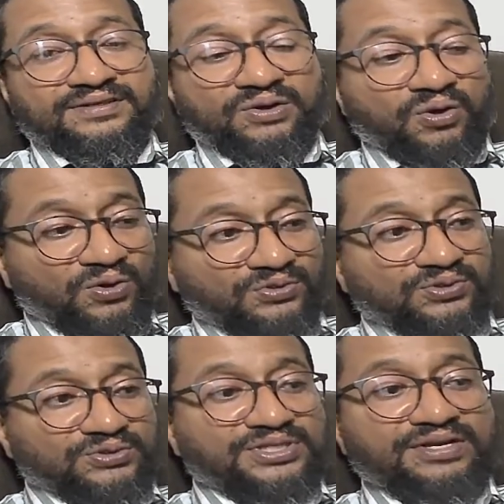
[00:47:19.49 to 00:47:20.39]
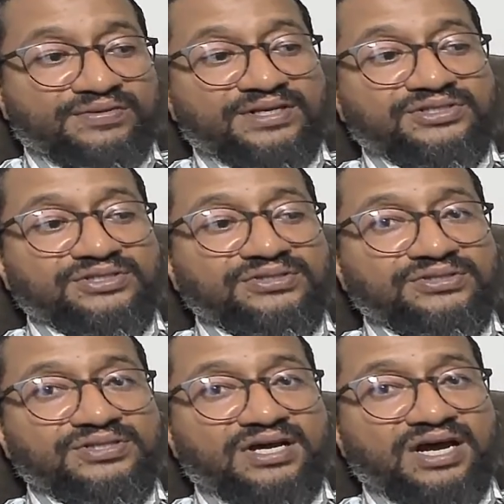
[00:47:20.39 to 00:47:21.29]
All those generations
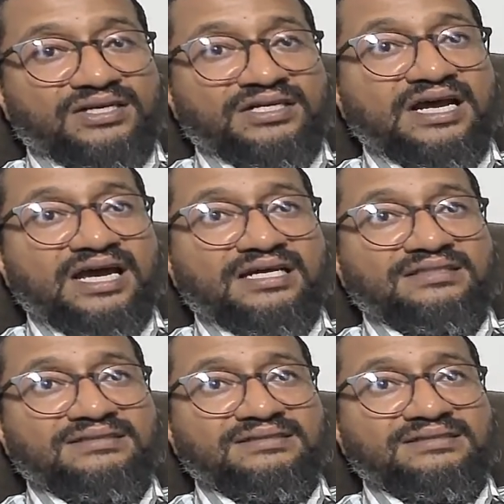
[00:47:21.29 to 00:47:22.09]
are not